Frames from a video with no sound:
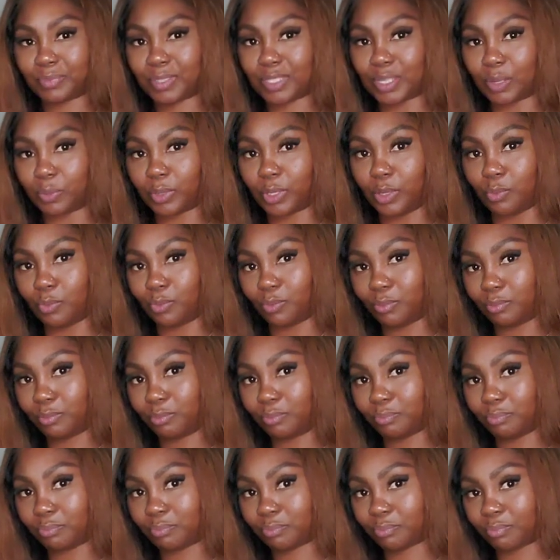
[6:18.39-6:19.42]
So cute.
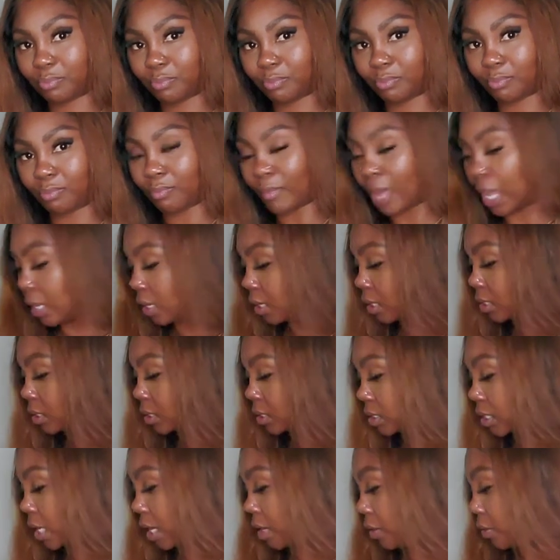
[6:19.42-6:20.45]

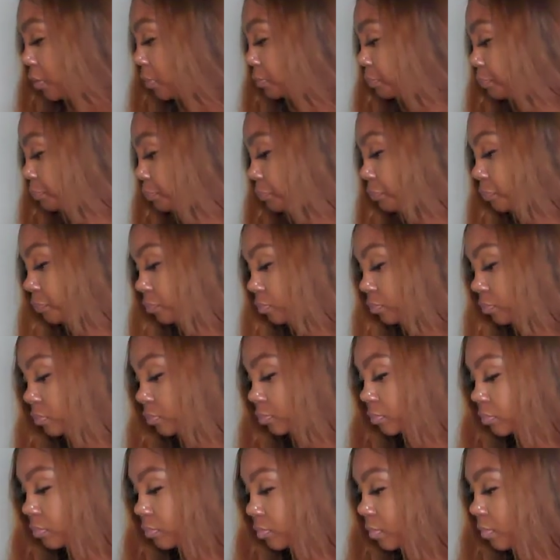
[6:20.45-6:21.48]
So,
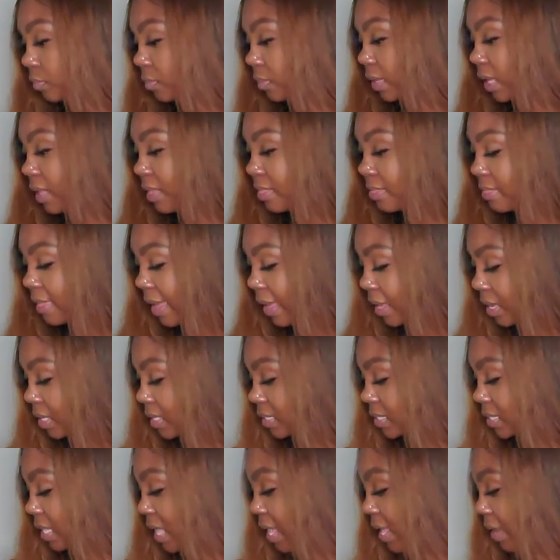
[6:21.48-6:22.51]
that
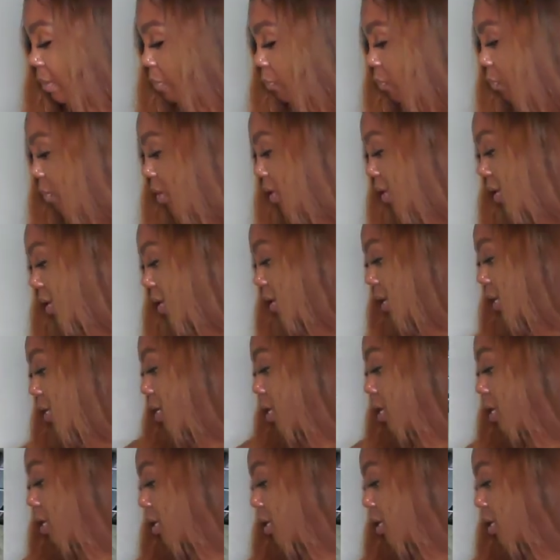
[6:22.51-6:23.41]
is that one.